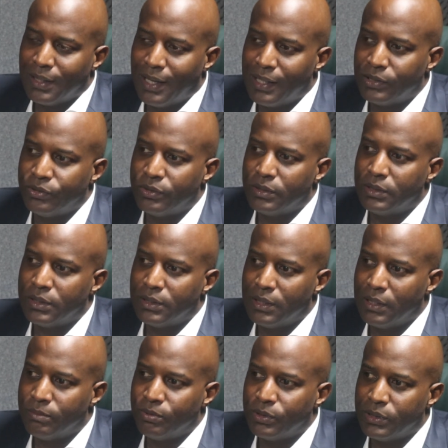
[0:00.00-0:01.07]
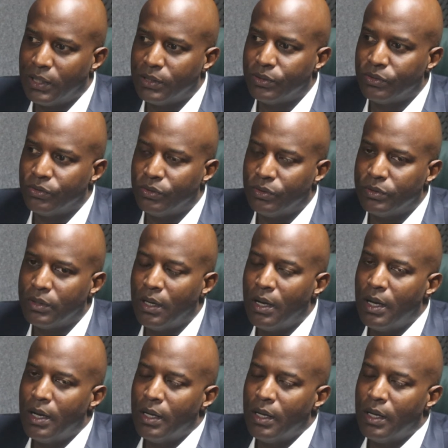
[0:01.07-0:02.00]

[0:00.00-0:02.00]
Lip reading: estrogen and progesterone.